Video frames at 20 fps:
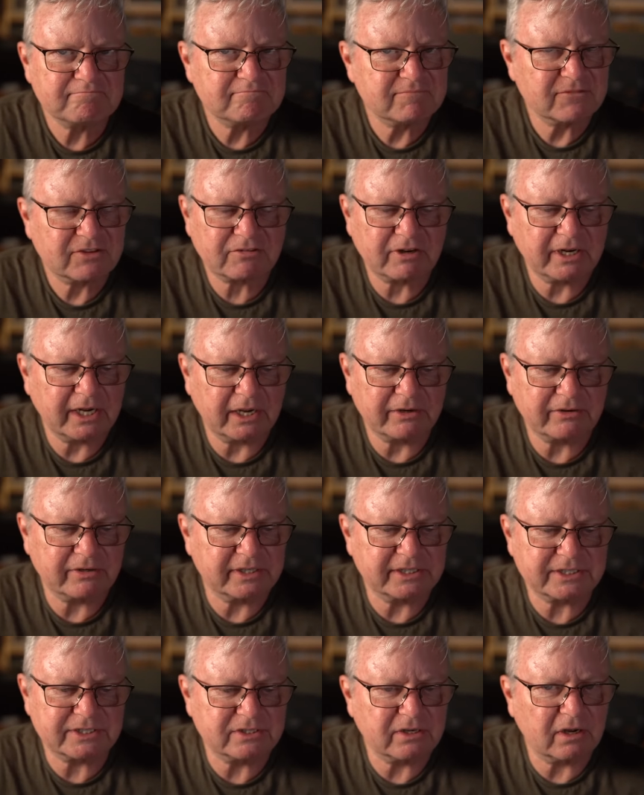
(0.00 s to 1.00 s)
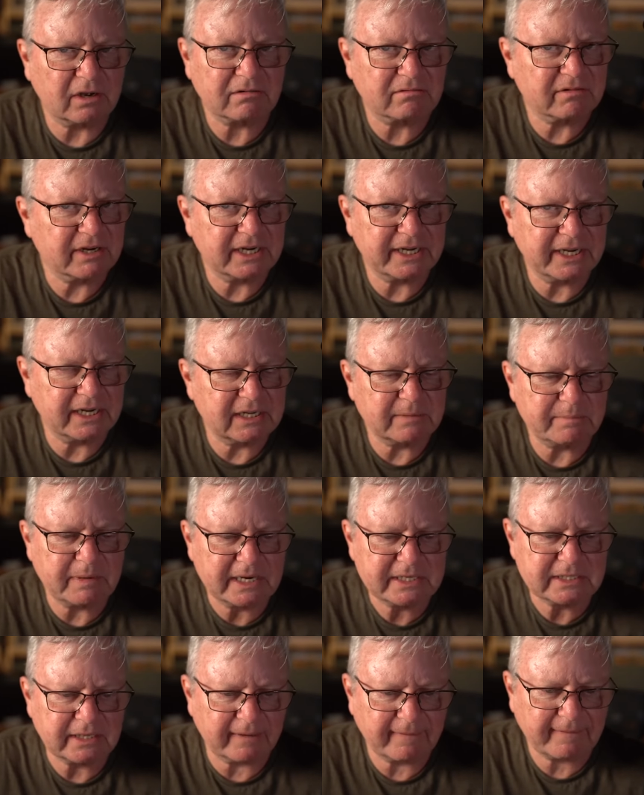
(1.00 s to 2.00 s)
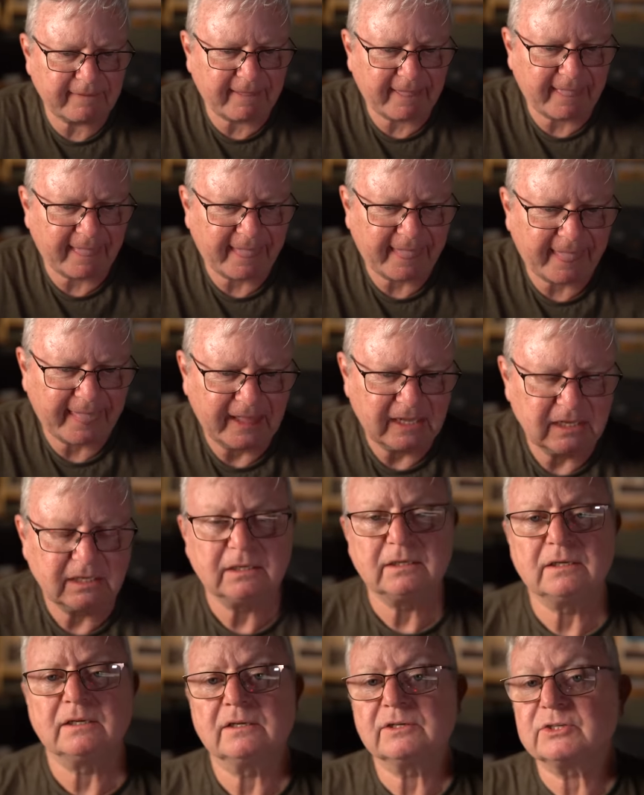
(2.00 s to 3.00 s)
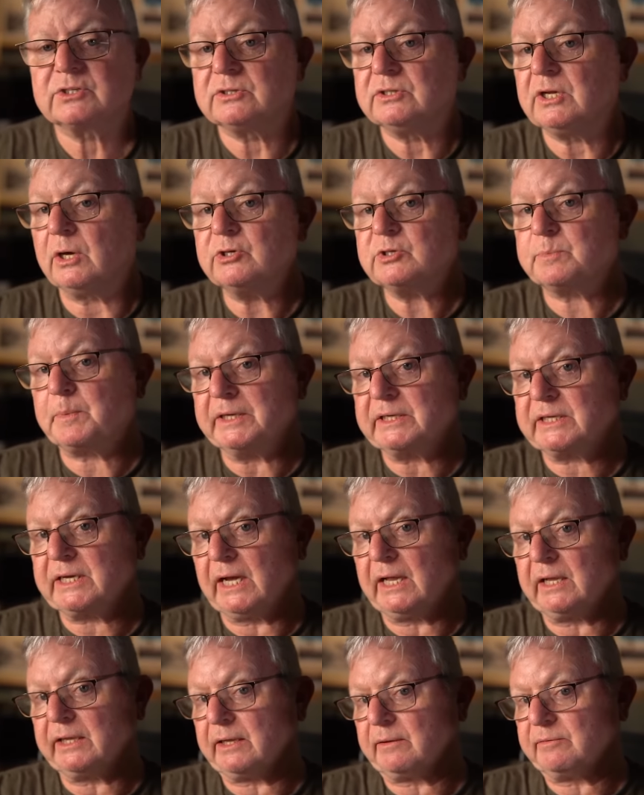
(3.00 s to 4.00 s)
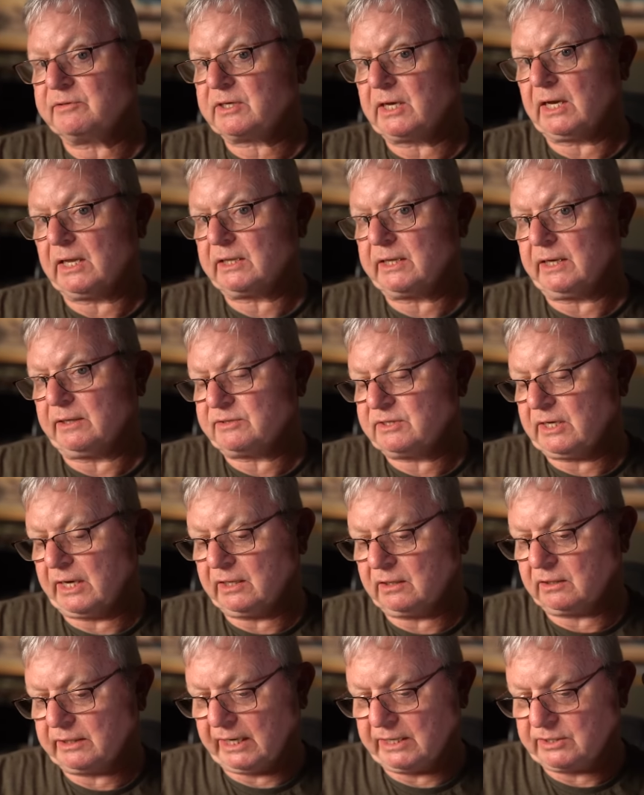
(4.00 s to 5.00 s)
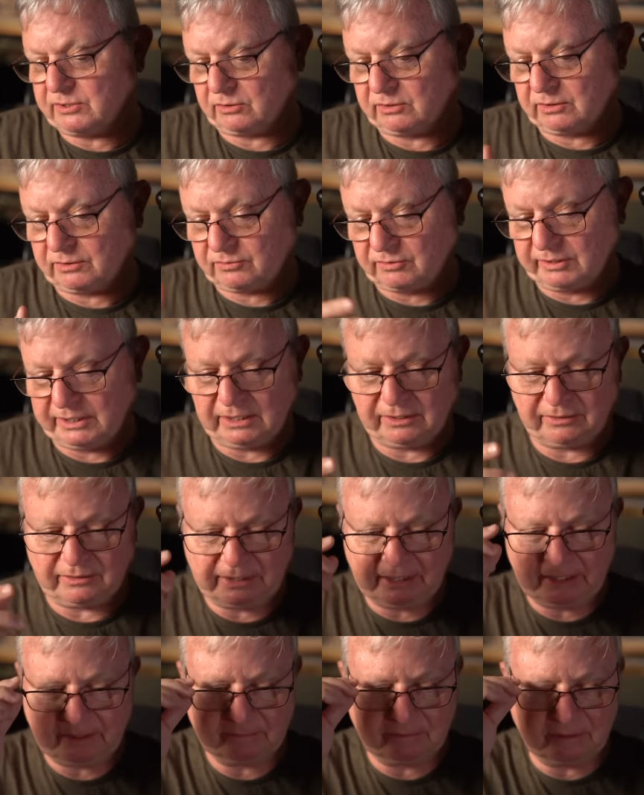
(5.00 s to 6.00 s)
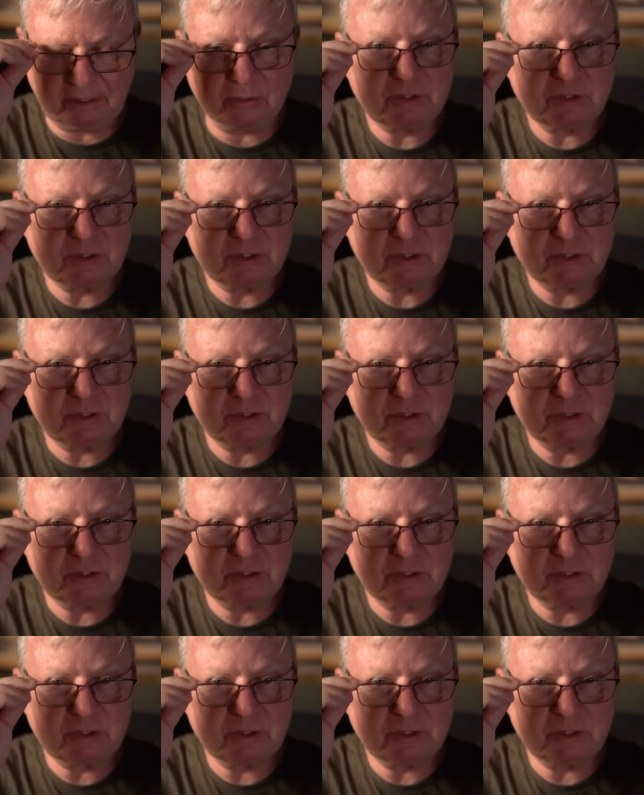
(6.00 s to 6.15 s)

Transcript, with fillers: three hundred is not really any better. No split tailgate, tailgate on the three hundred, eh? No